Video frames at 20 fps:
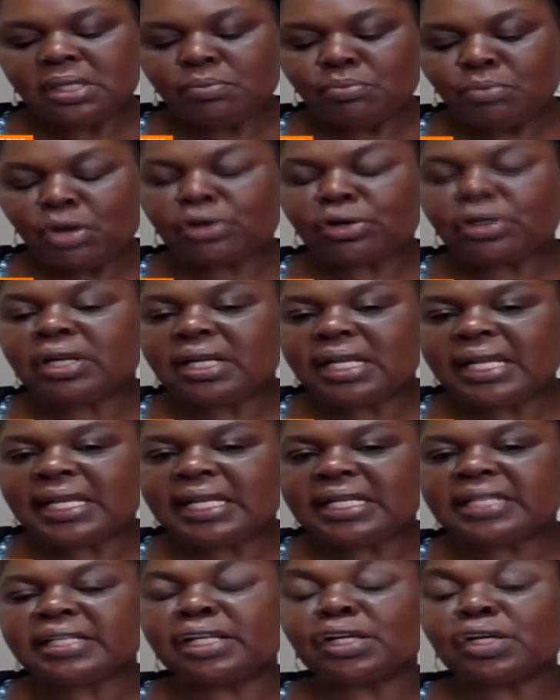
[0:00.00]
Moral
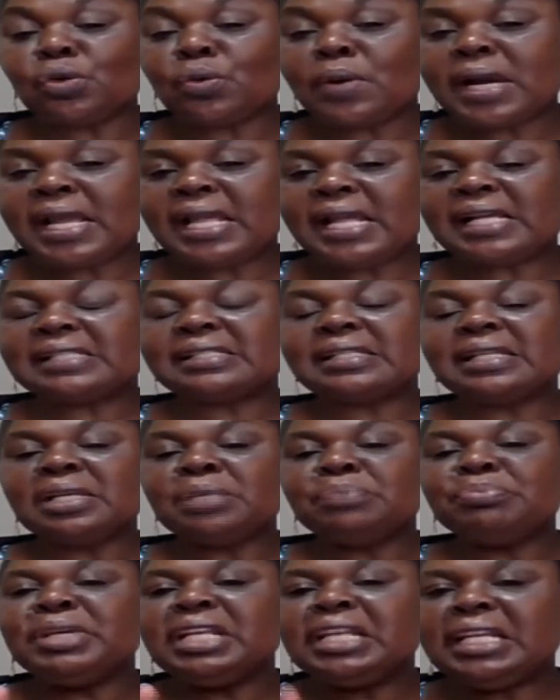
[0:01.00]
health requires
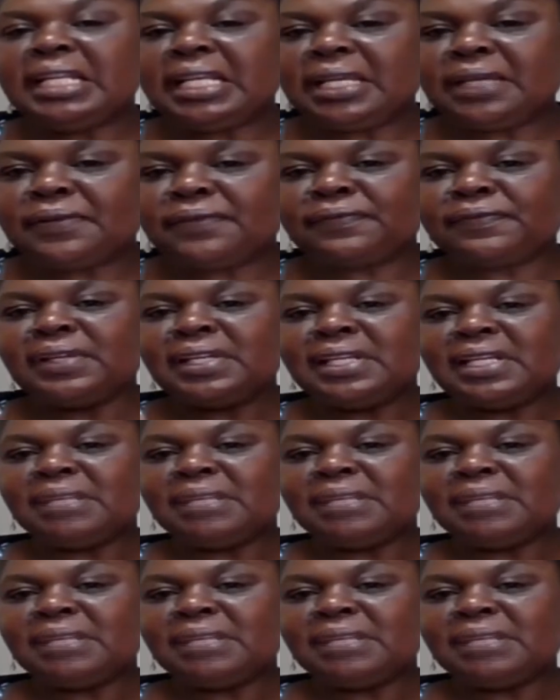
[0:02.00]
belief,